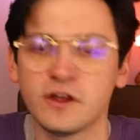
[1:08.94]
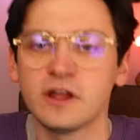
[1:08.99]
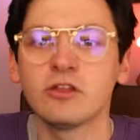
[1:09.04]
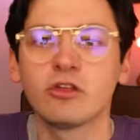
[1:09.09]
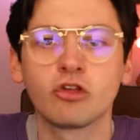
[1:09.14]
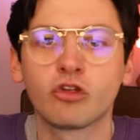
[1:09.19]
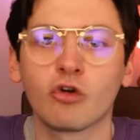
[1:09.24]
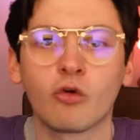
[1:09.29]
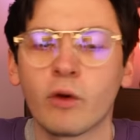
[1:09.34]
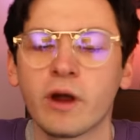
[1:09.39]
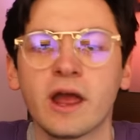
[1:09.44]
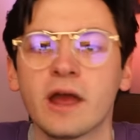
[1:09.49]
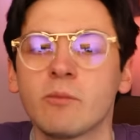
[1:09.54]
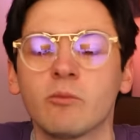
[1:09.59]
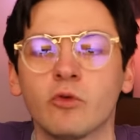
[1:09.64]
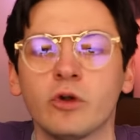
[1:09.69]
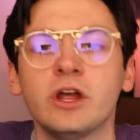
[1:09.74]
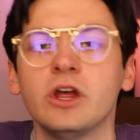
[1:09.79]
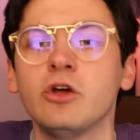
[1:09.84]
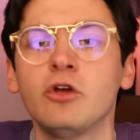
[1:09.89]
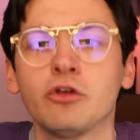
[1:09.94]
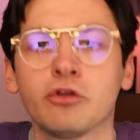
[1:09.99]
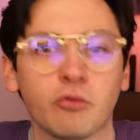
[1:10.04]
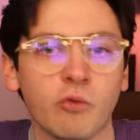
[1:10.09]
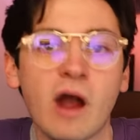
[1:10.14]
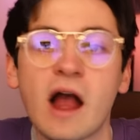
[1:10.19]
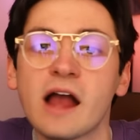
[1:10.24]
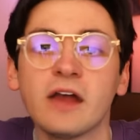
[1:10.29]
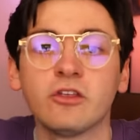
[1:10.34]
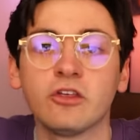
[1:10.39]
Instagram Reels
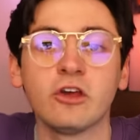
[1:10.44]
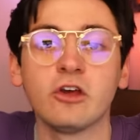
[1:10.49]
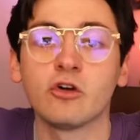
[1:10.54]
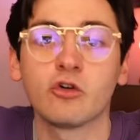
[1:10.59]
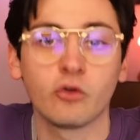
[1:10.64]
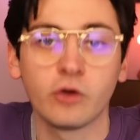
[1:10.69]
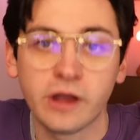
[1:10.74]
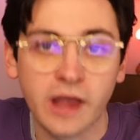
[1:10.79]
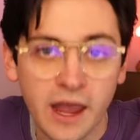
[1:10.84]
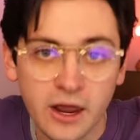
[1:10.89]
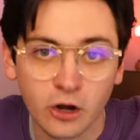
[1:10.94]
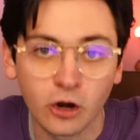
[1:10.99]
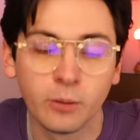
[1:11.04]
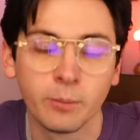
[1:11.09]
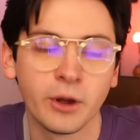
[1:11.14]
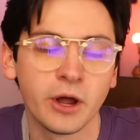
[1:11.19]
rising creator.